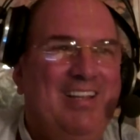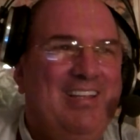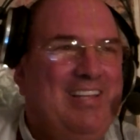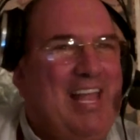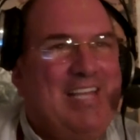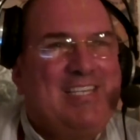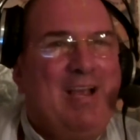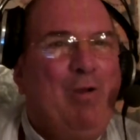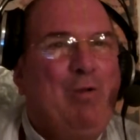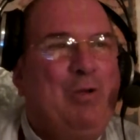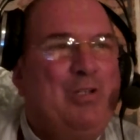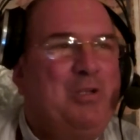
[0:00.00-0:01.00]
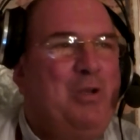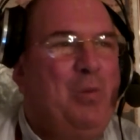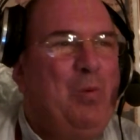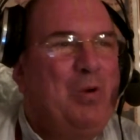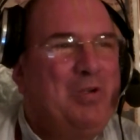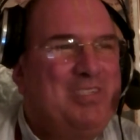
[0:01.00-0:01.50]
That's how Krishna
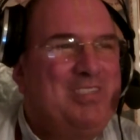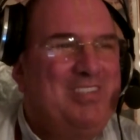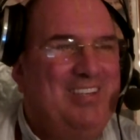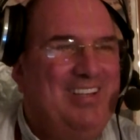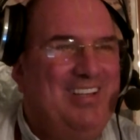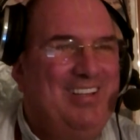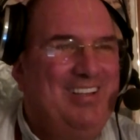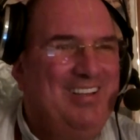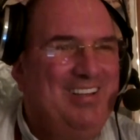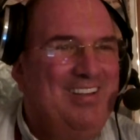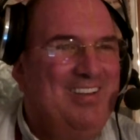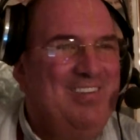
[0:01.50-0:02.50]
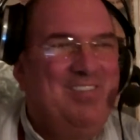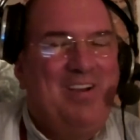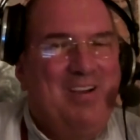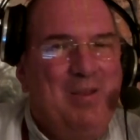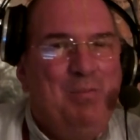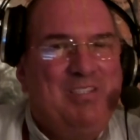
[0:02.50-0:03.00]
works.
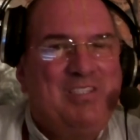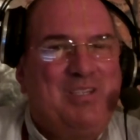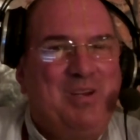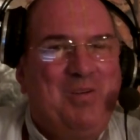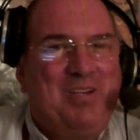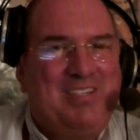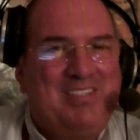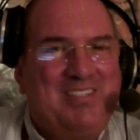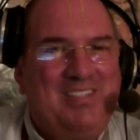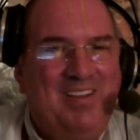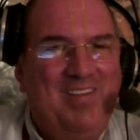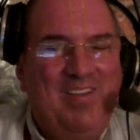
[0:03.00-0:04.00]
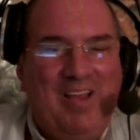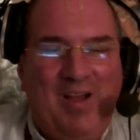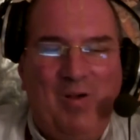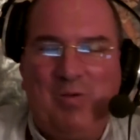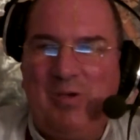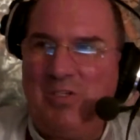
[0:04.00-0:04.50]
Very mysterious
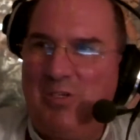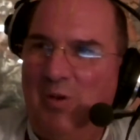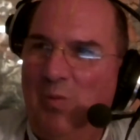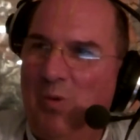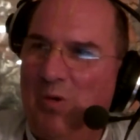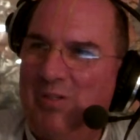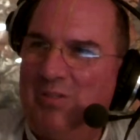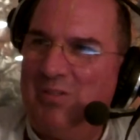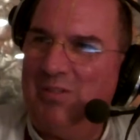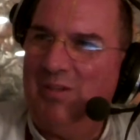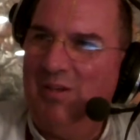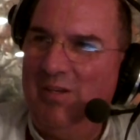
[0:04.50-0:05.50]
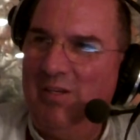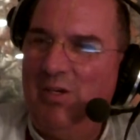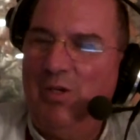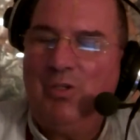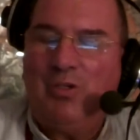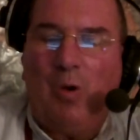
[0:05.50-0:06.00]
how Krishna works.
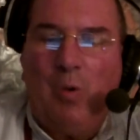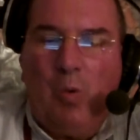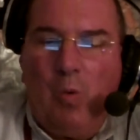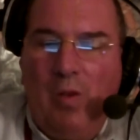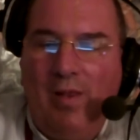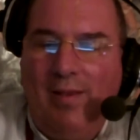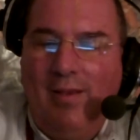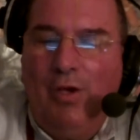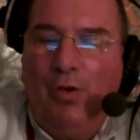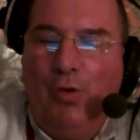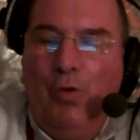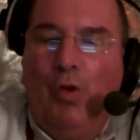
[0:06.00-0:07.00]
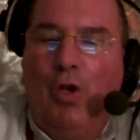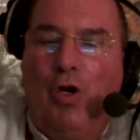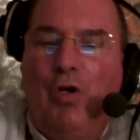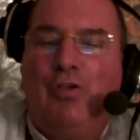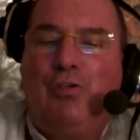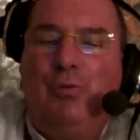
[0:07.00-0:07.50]
So you
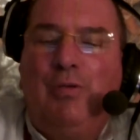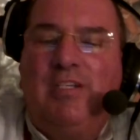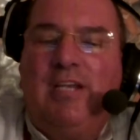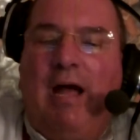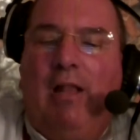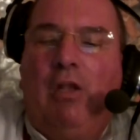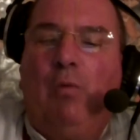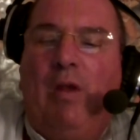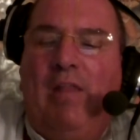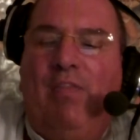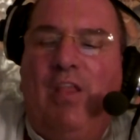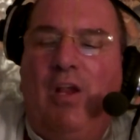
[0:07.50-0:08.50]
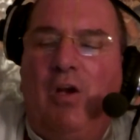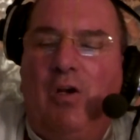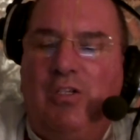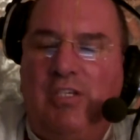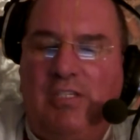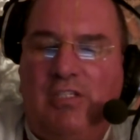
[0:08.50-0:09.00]
learn to tolerate the
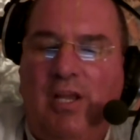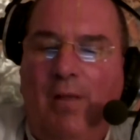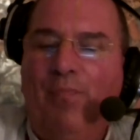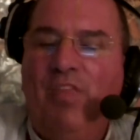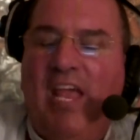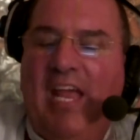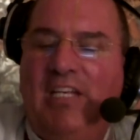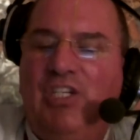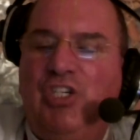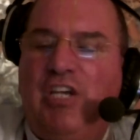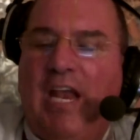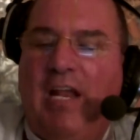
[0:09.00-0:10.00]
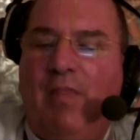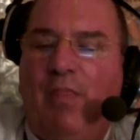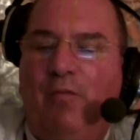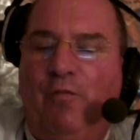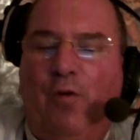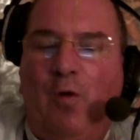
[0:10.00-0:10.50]
urges and check
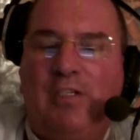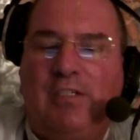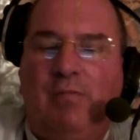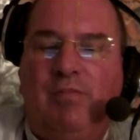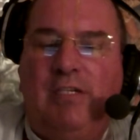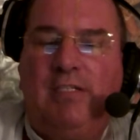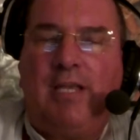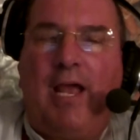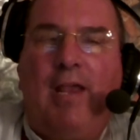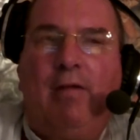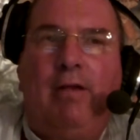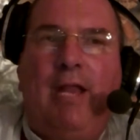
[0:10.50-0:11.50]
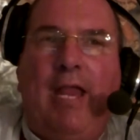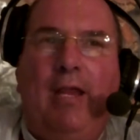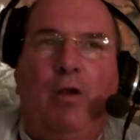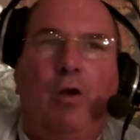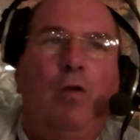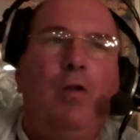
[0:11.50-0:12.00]
the force of desire and
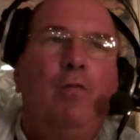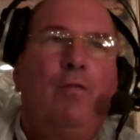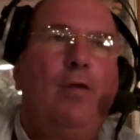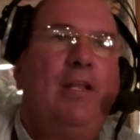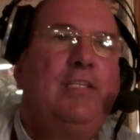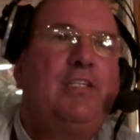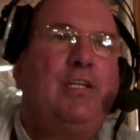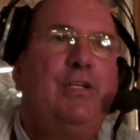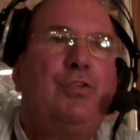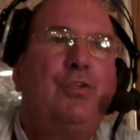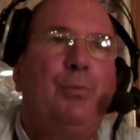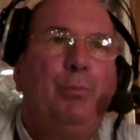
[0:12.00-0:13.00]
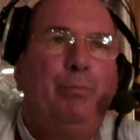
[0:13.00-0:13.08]
anger. For instance,